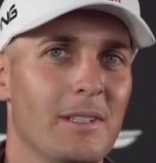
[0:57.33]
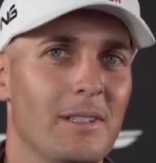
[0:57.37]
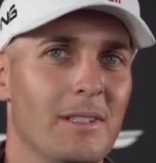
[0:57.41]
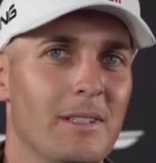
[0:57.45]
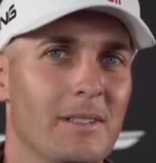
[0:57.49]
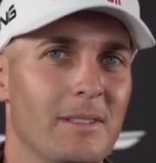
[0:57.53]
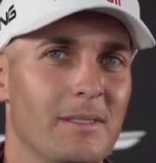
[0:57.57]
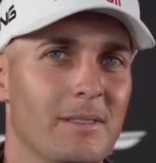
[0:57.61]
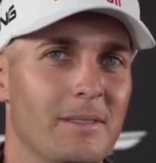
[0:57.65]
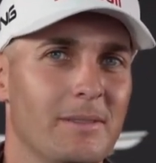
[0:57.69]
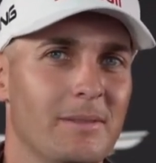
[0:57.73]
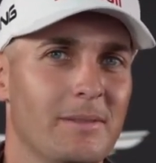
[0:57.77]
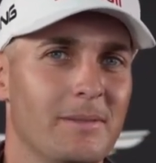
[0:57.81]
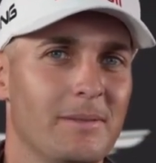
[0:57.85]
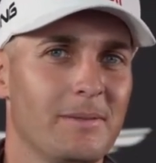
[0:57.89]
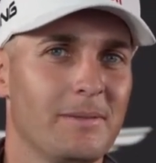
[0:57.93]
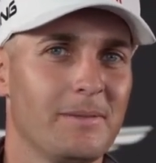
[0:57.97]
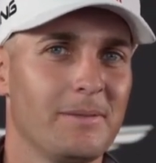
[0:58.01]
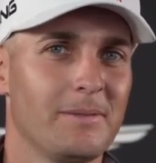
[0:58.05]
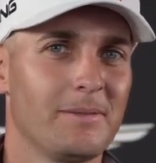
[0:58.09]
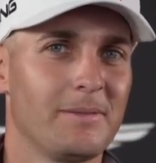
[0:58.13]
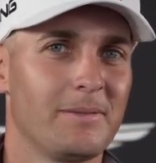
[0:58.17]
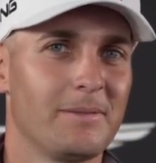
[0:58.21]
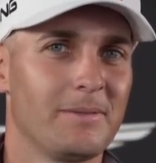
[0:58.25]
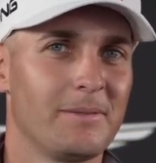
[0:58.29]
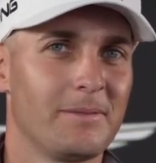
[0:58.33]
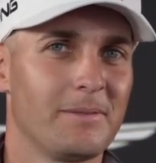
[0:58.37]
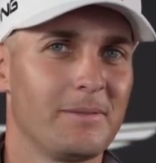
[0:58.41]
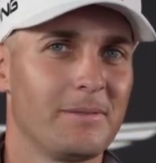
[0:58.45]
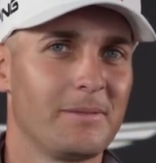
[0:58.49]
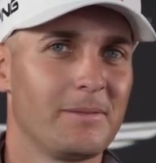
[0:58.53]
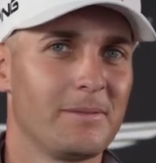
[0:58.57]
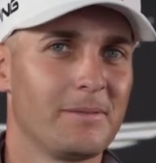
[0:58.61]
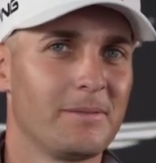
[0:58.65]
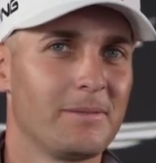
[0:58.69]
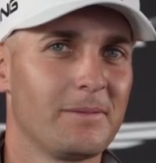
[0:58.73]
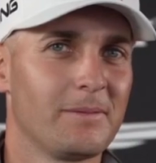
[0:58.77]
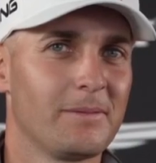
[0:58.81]

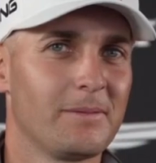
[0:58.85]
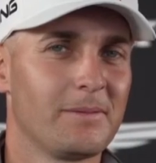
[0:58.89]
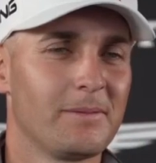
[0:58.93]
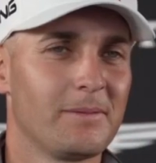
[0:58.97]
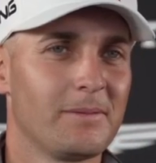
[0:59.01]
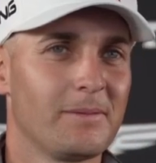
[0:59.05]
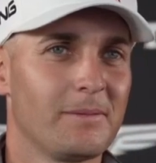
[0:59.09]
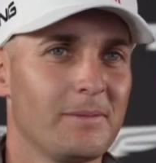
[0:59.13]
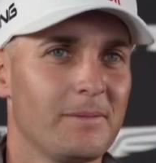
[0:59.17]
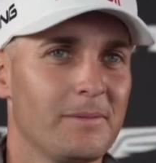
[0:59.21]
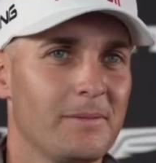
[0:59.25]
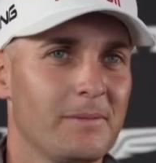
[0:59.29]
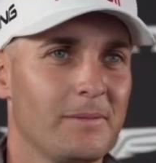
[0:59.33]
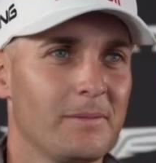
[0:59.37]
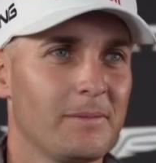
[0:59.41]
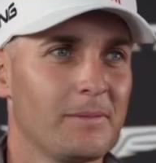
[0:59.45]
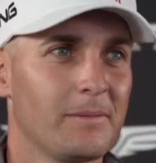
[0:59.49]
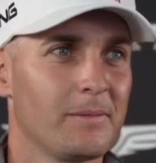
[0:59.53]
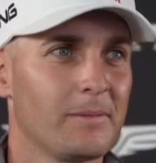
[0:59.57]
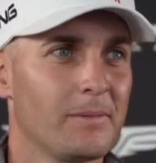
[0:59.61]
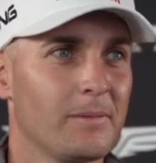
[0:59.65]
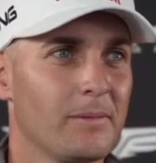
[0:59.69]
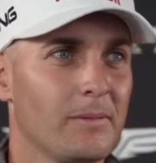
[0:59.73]
What did you guys talk